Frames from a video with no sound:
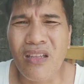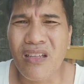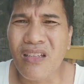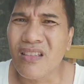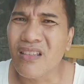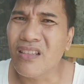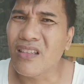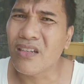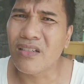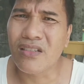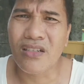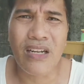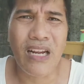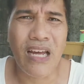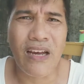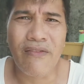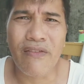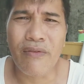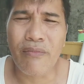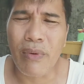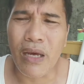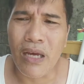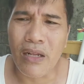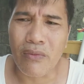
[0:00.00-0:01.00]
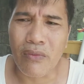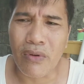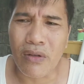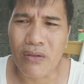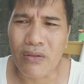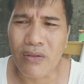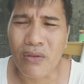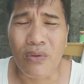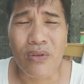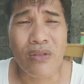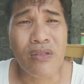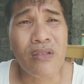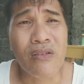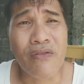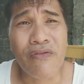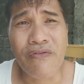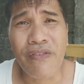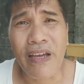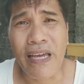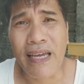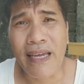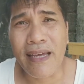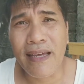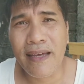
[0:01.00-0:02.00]
it doesn't have a manual, so it's a
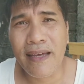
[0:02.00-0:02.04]
fake.